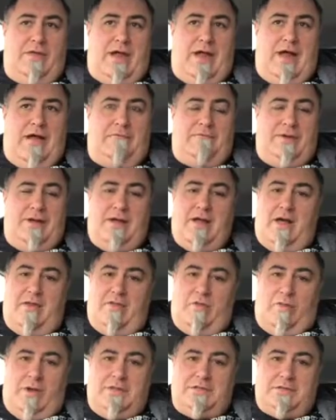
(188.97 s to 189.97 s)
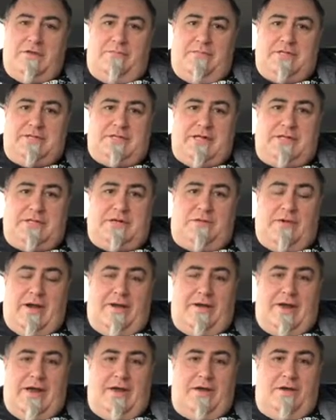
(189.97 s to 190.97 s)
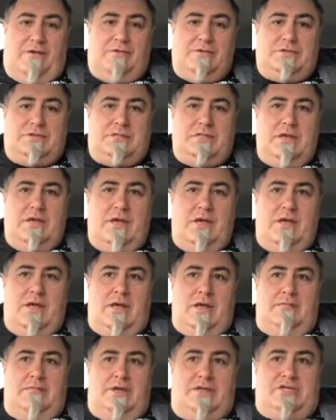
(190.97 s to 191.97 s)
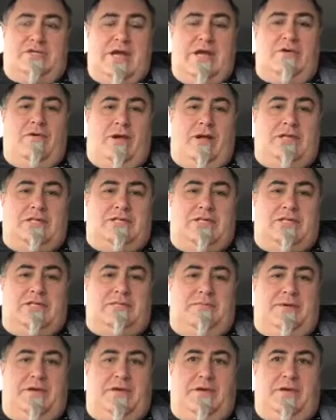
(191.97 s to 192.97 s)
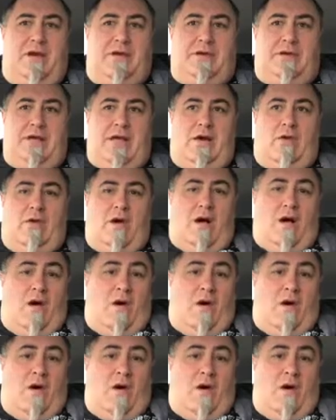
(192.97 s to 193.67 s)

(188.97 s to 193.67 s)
There have been other ones that have been centred around adults, but generally it seems to be a young girl.